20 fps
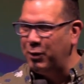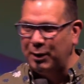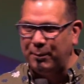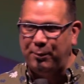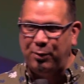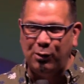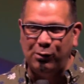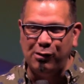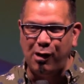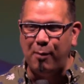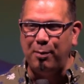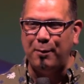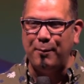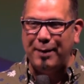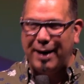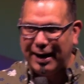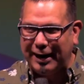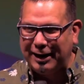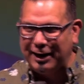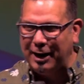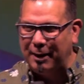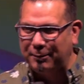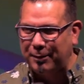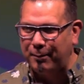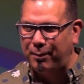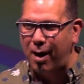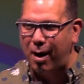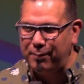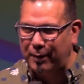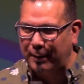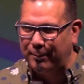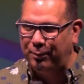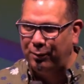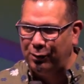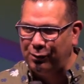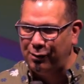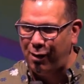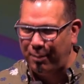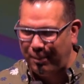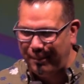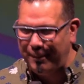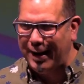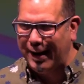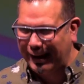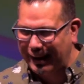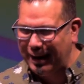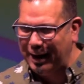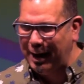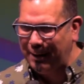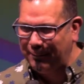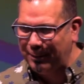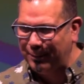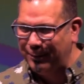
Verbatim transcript: with the pool open back up, the public pool open back up,